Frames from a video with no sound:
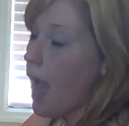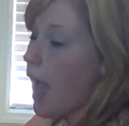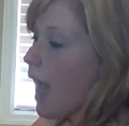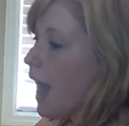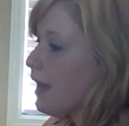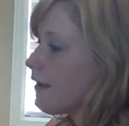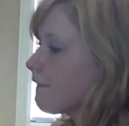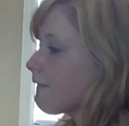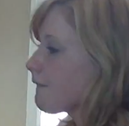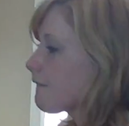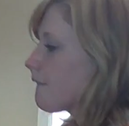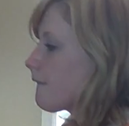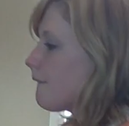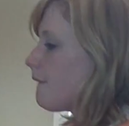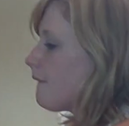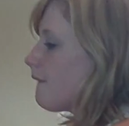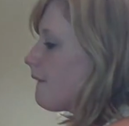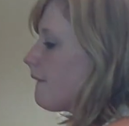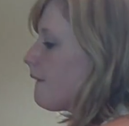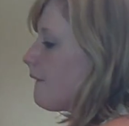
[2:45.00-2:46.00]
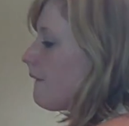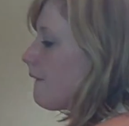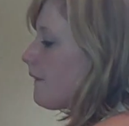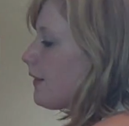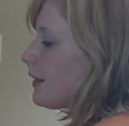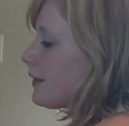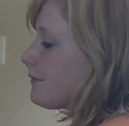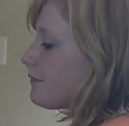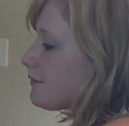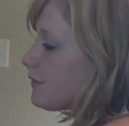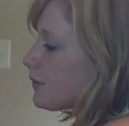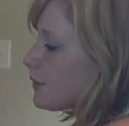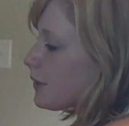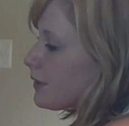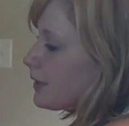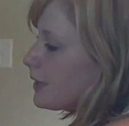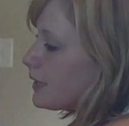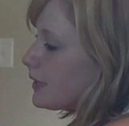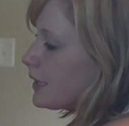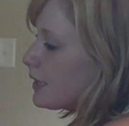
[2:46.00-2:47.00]
and roll him
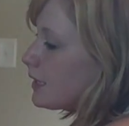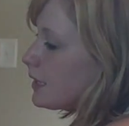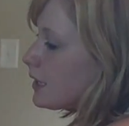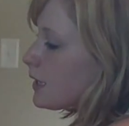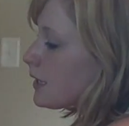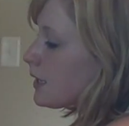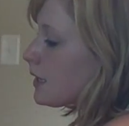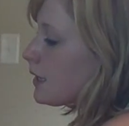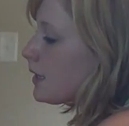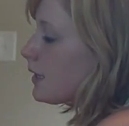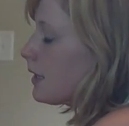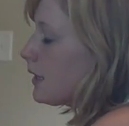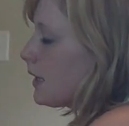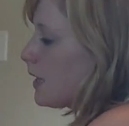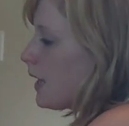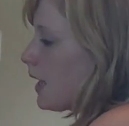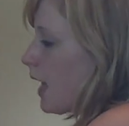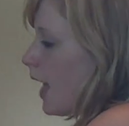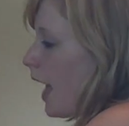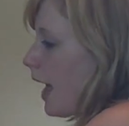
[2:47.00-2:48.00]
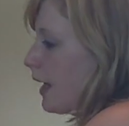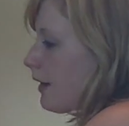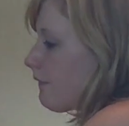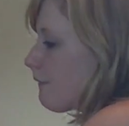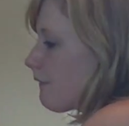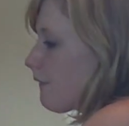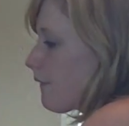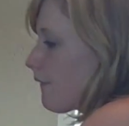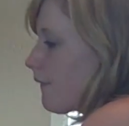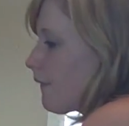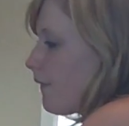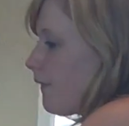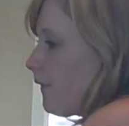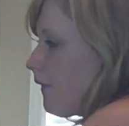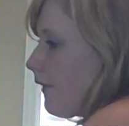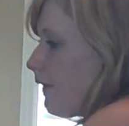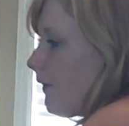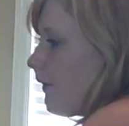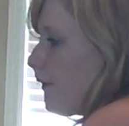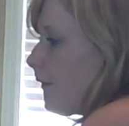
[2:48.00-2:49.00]
forward, and
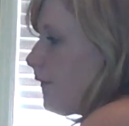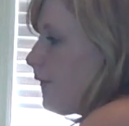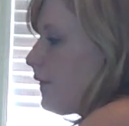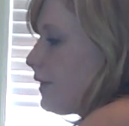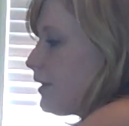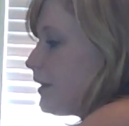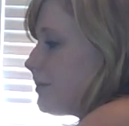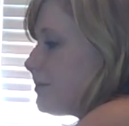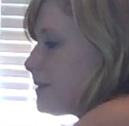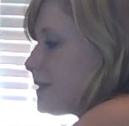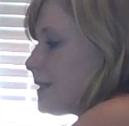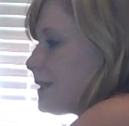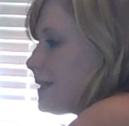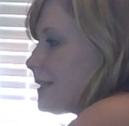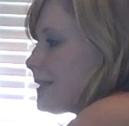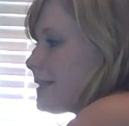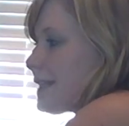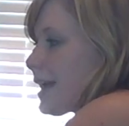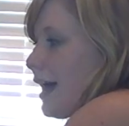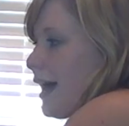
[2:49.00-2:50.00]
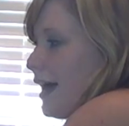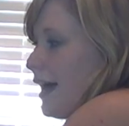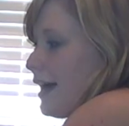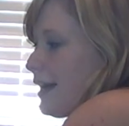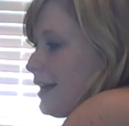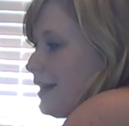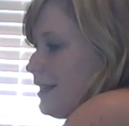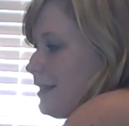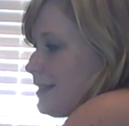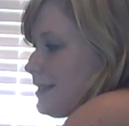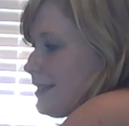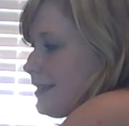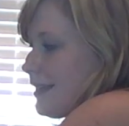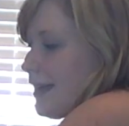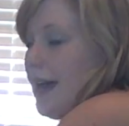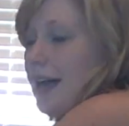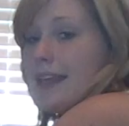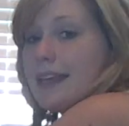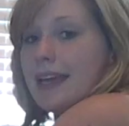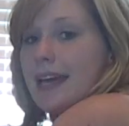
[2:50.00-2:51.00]
roll him to the side. And see
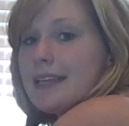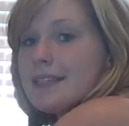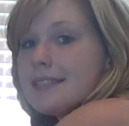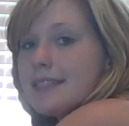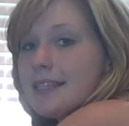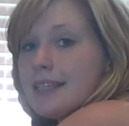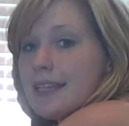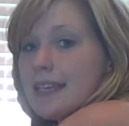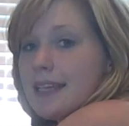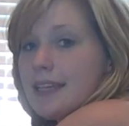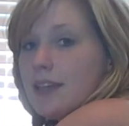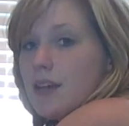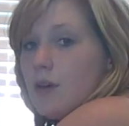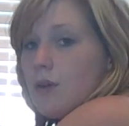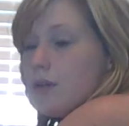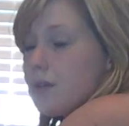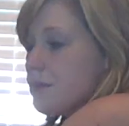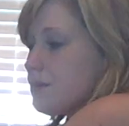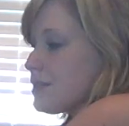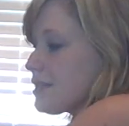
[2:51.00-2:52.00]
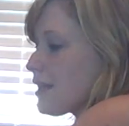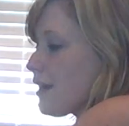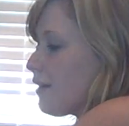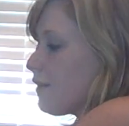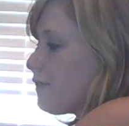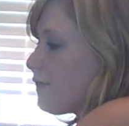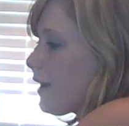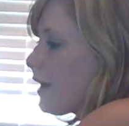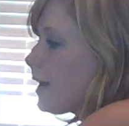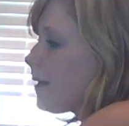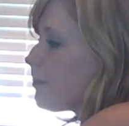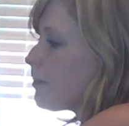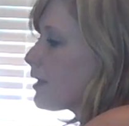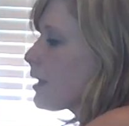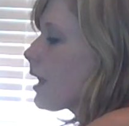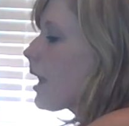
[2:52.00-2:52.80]
how he has to lean to hold himself up?